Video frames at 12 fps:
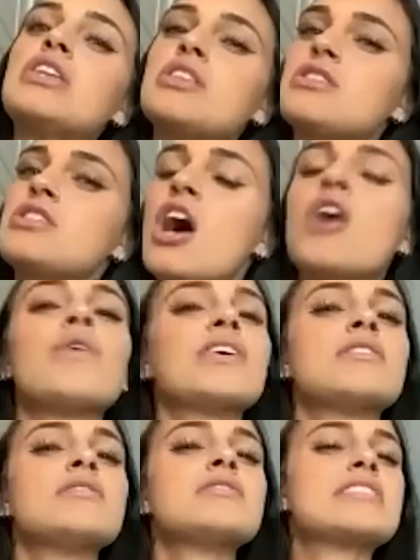No
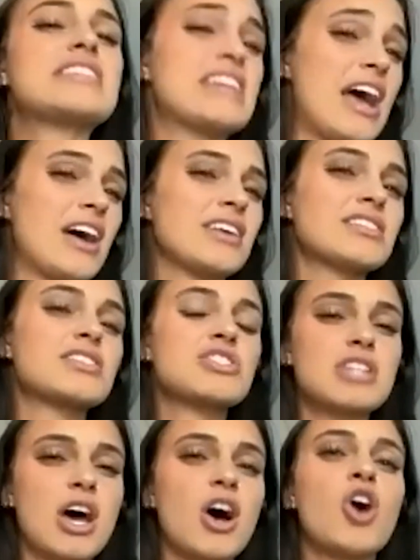and yes,
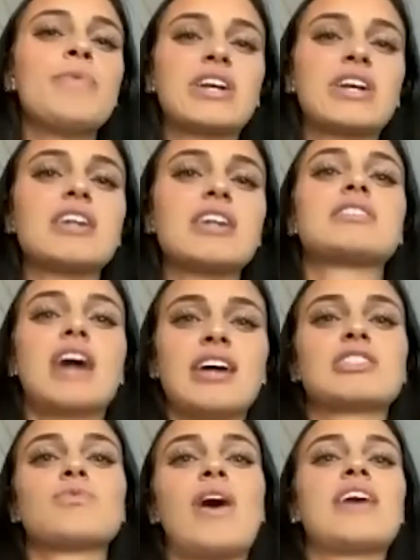no, because
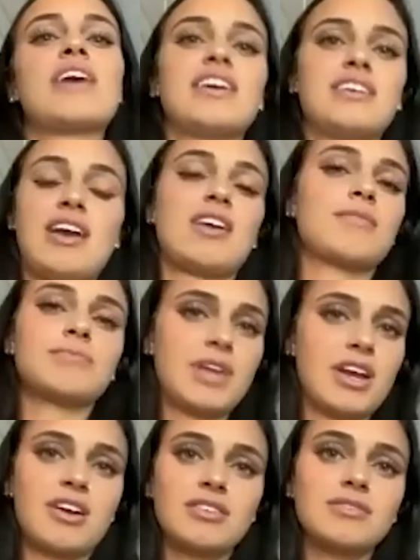that's why they came
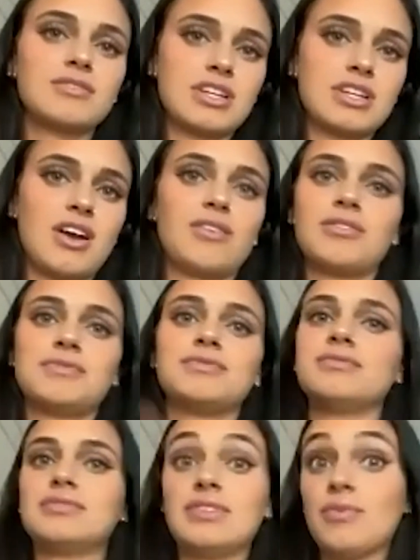there, you know,
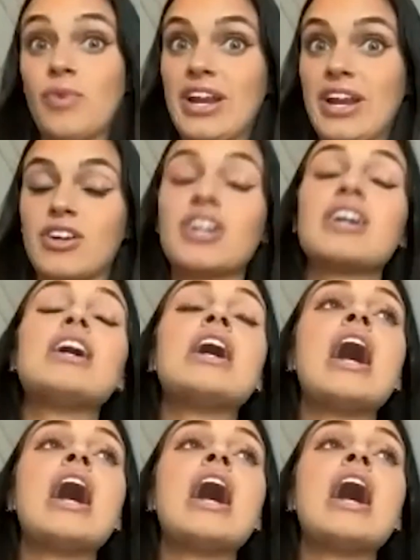whatever.